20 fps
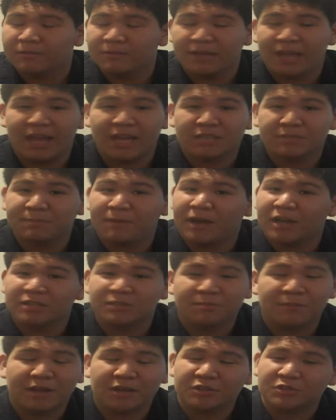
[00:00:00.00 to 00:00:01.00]

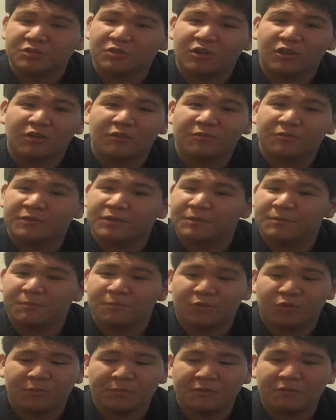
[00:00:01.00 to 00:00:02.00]
Xbox, Microsoft can
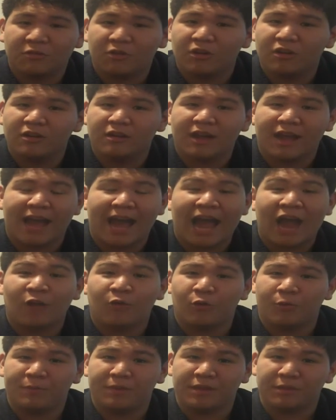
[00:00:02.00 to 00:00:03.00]
prove me wrong, I
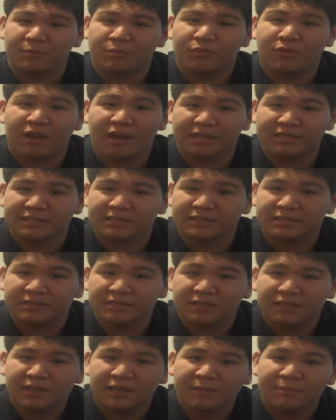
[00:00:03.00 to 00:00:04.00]
will be impressed.
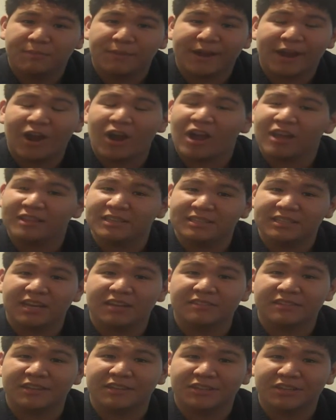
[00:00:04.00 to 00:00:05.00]
But I highly
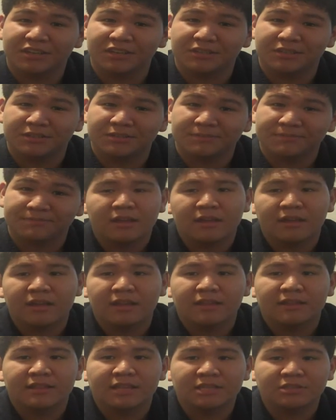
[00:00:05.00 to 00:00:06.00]
doubt they could.
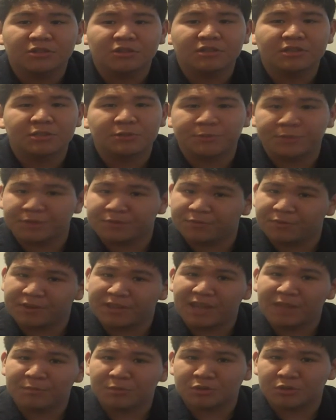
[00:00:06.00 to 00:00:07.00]
That's all this week for
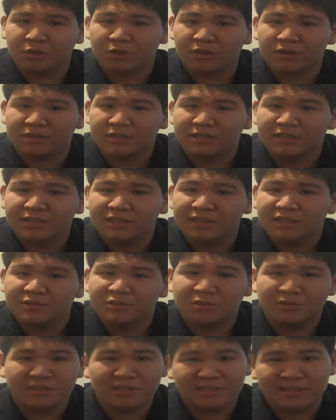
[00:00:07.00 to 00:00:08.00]
Gamer Talk.
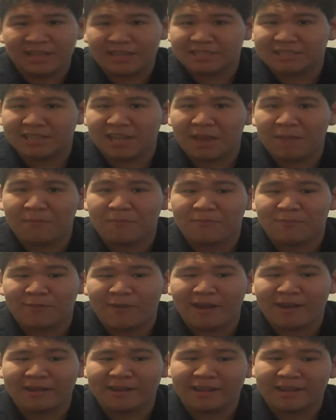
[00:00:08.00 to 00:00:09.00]
Tune in next time,
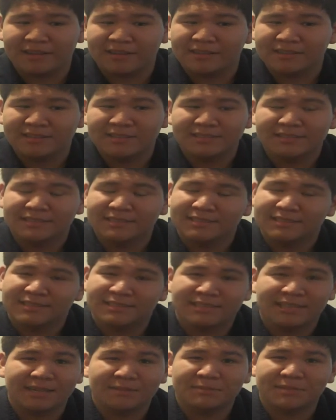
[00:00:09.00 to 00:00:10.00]
Friday.
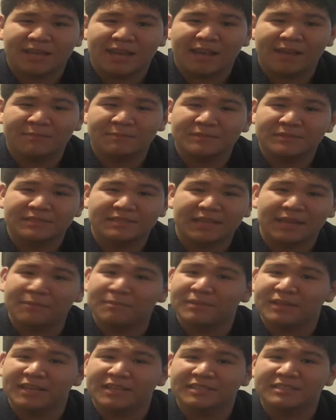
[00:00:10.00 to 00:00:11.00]
Same time, same
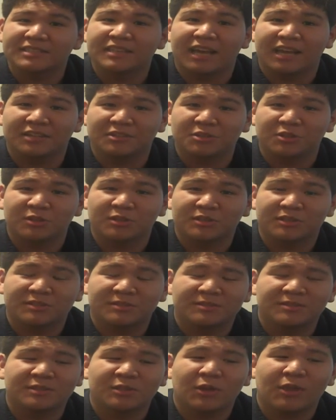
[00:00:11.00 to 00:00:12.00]
place, at
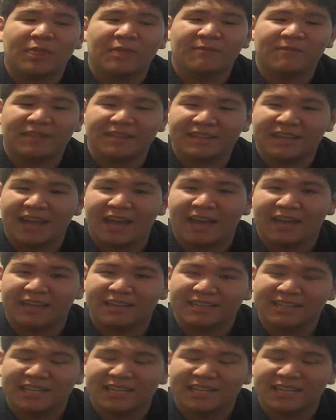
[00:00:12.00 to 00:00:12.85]
JoetheVidGuy.